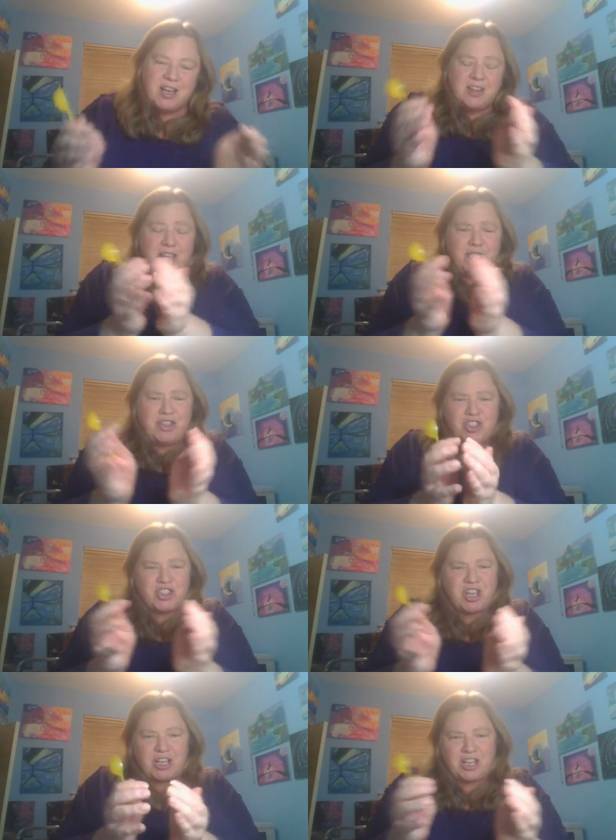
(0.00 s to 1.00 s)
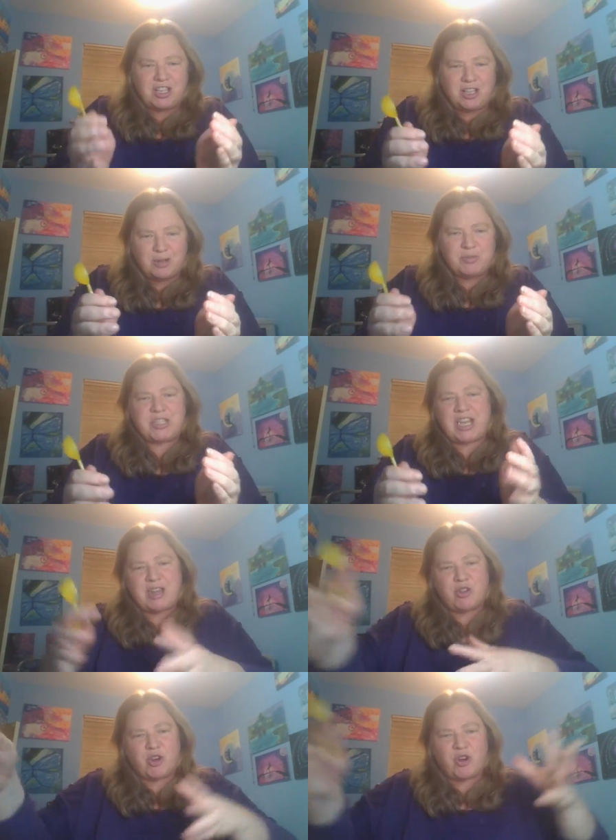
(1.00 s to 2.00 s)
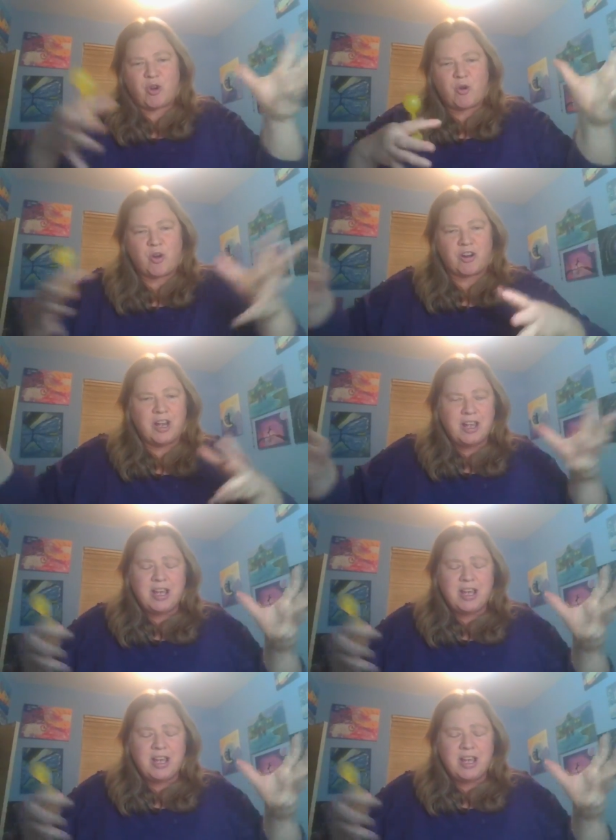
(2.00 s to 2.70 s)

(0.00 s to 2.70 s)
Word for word: and everything just kind of clumps together or